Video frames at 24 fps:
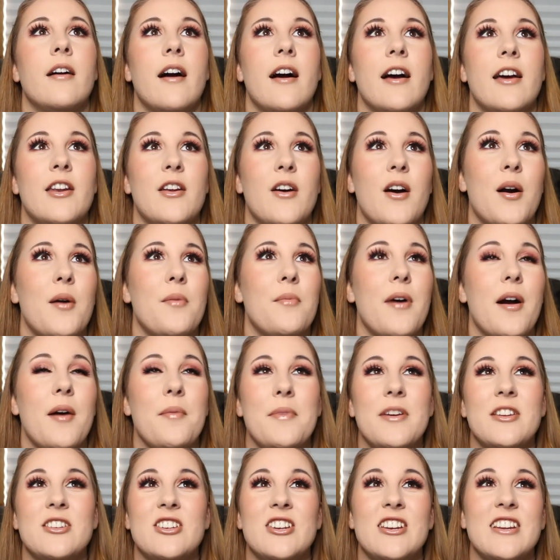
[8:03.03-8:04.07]
I know I'm
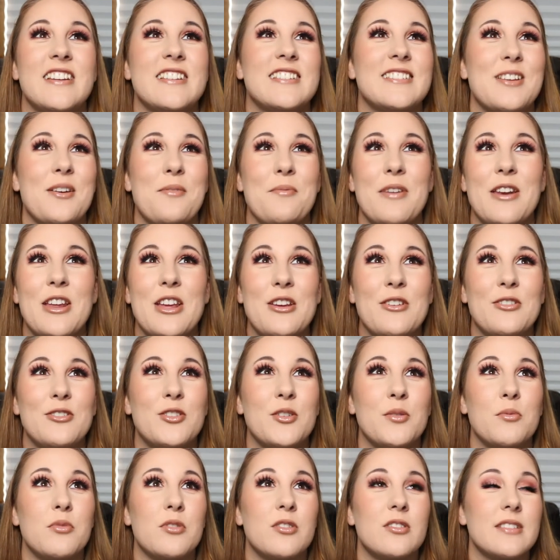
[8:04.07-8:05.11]
mentioning so many
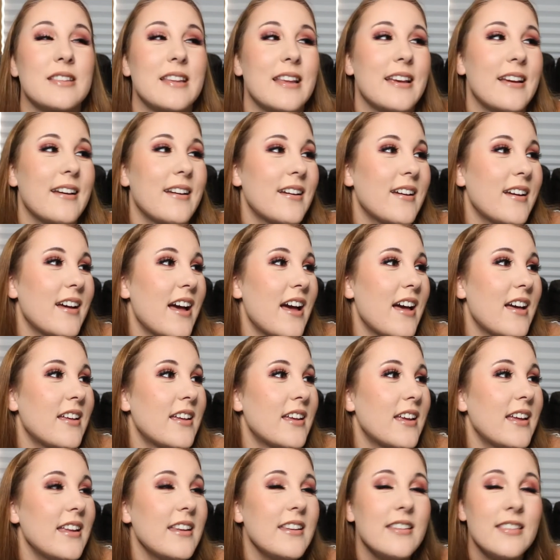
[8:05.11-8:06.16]
YouTubers, like
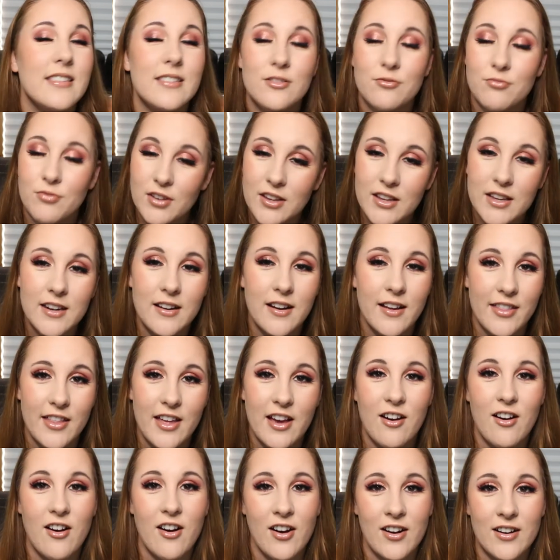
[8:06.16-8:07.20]
it is really not
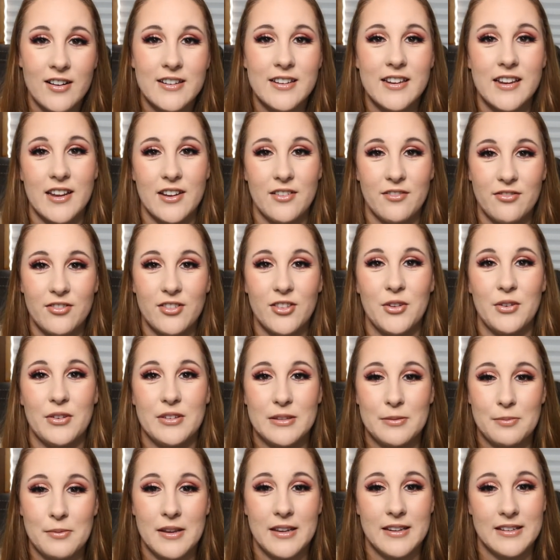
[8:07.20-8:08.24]
that hard to
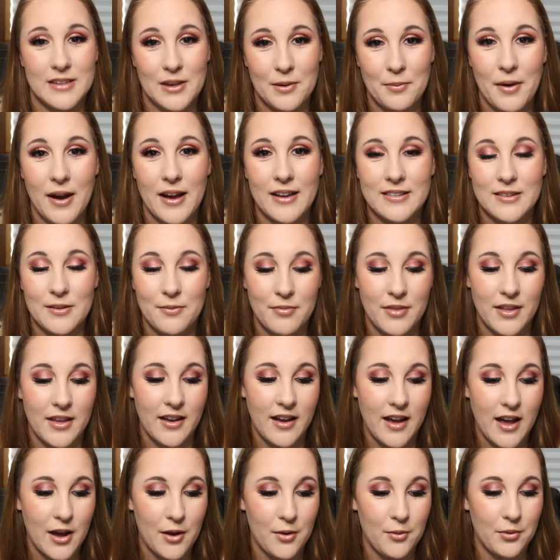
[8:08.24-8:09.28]
influence me to buy something,
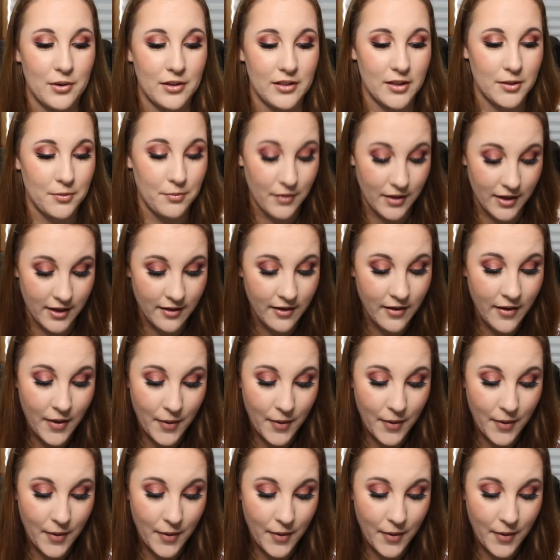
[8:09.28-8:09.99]
I will admit.